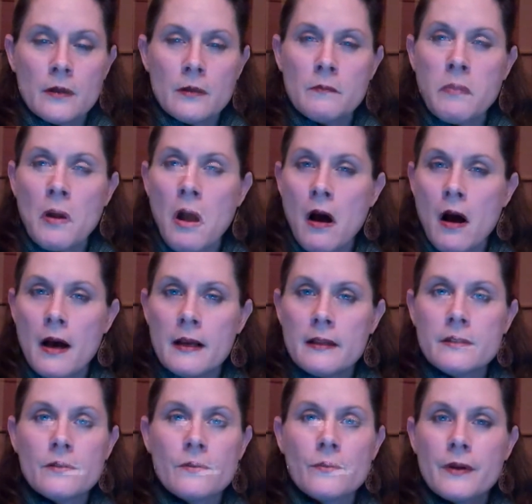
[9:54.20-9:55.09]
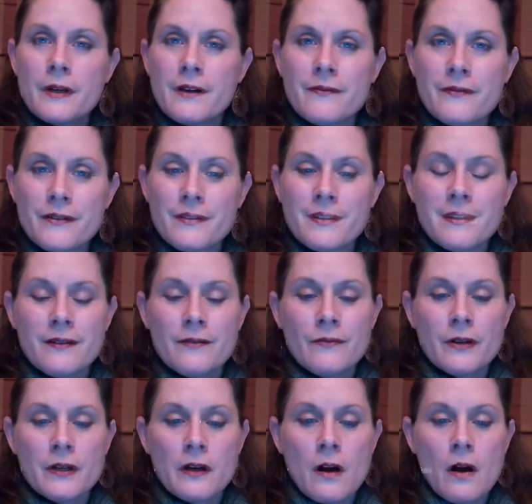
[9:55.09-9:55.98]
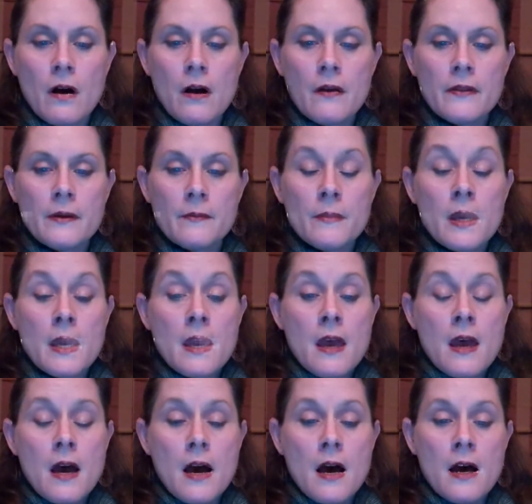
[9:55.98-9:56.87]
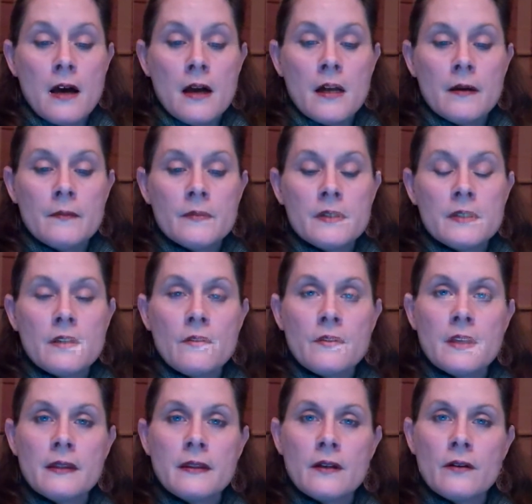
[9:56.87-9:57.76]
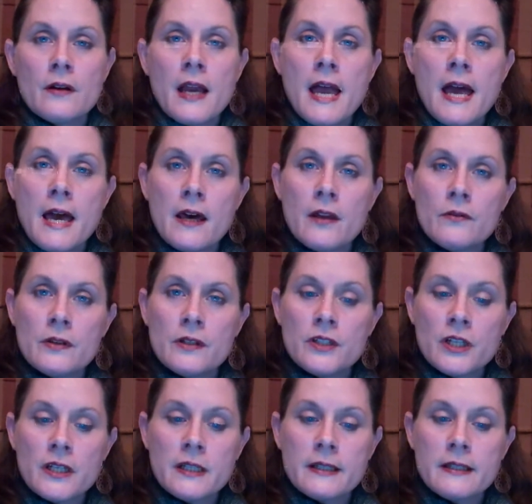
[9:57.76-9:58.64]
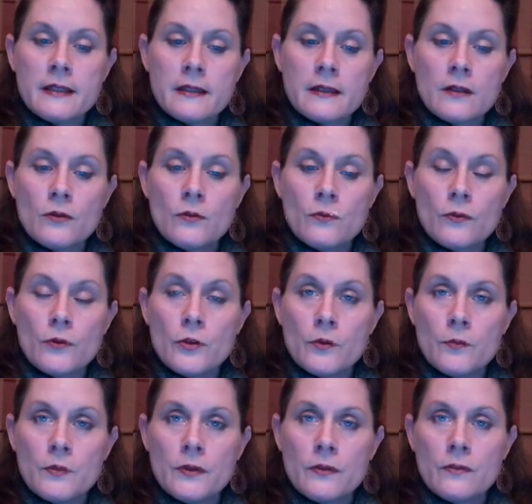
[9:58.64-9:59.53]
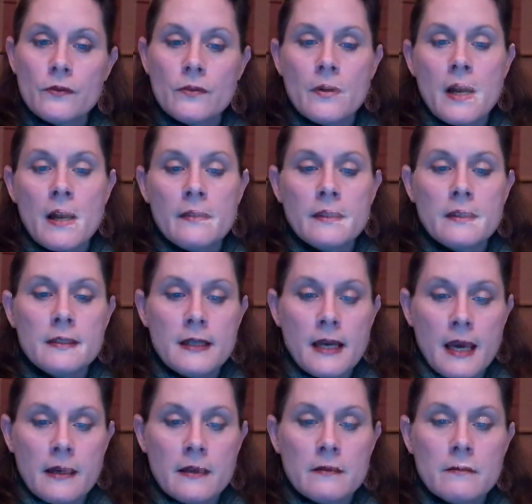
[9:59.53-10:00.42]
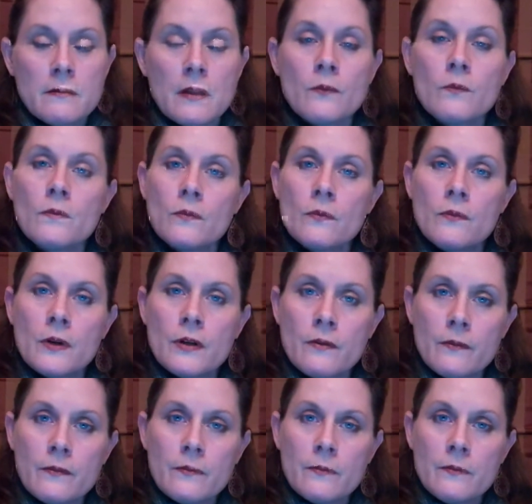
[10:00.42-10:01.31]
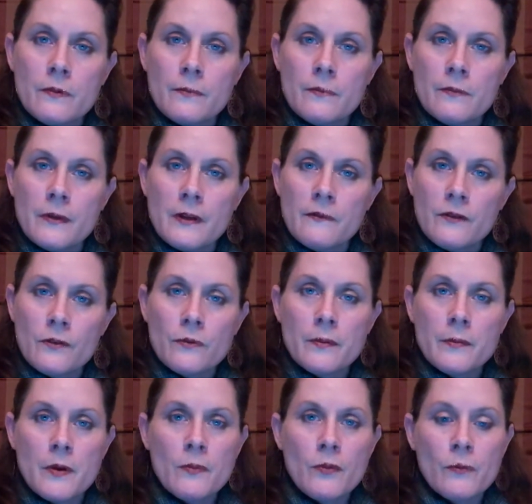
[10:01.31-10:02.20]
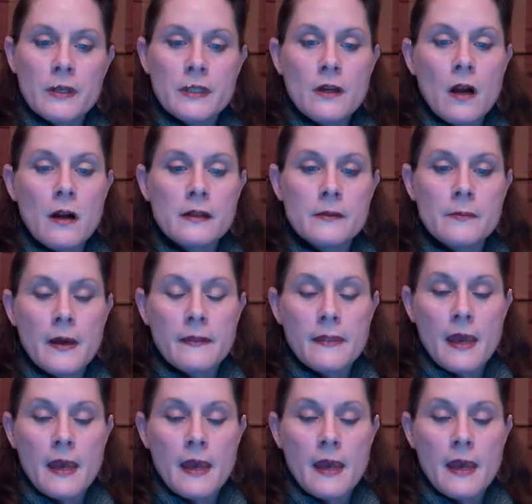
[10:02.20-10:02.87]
pods or whatever you want to call them, so that they're heterogeneously grouped throughout the day. And if you remember, we talked about